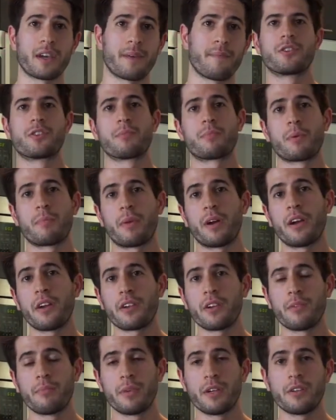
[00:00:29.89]
So preparing
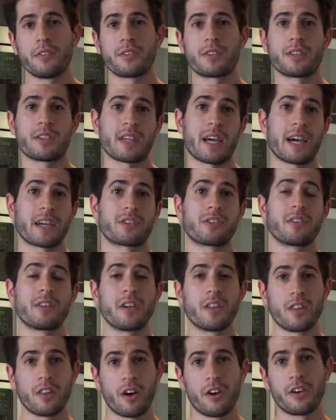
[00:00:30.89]
your meals is actually
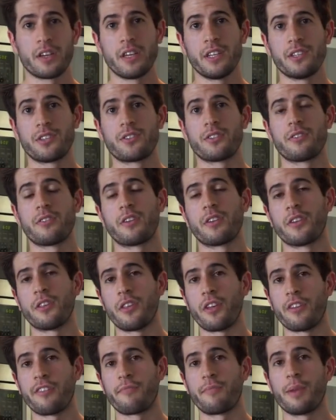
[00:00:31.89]
a lot easier than a
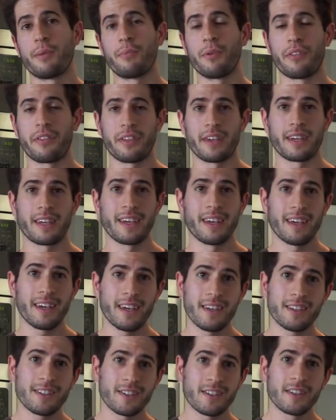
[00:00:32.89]
lot of people think it
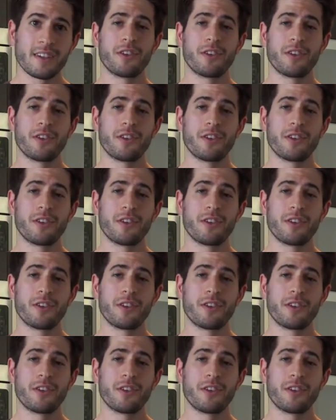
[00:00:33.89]
is.